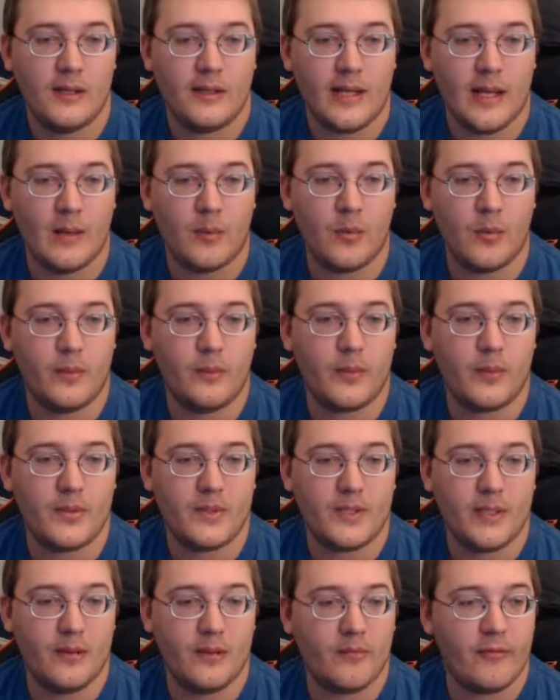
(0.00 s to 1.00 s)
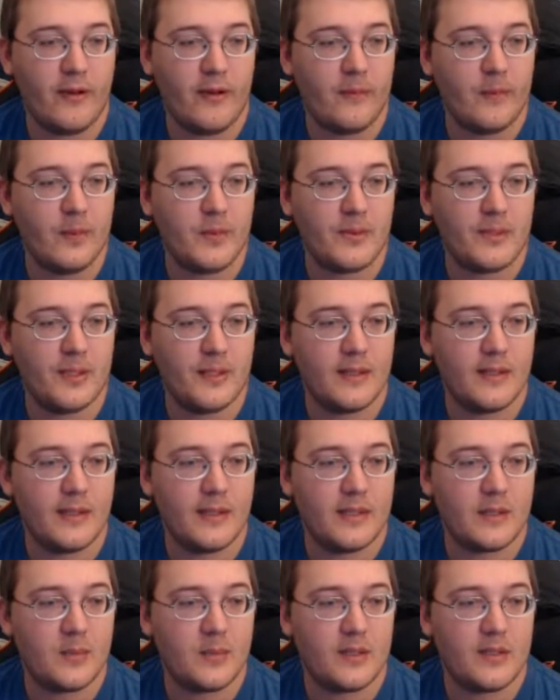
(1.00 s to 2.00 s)
Top 1% and 5%
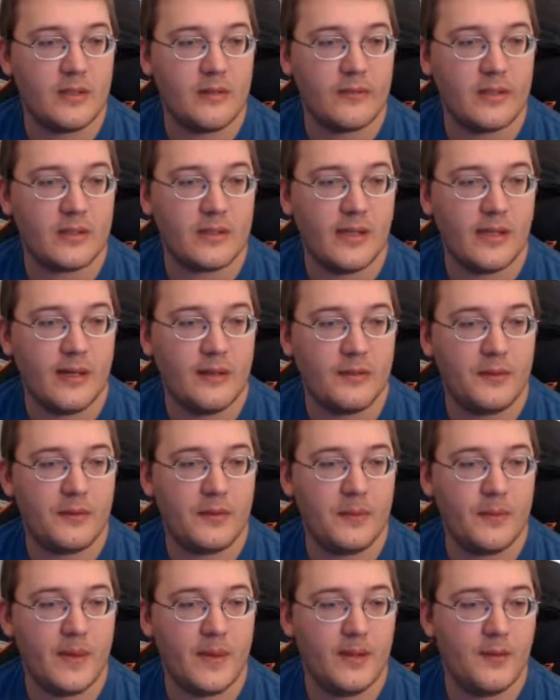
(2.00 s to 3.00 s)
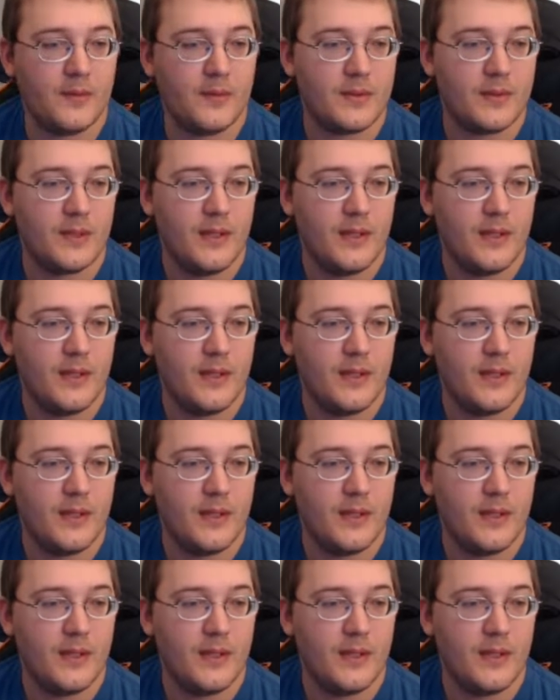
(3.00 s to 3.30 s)
get specific titles and mounts.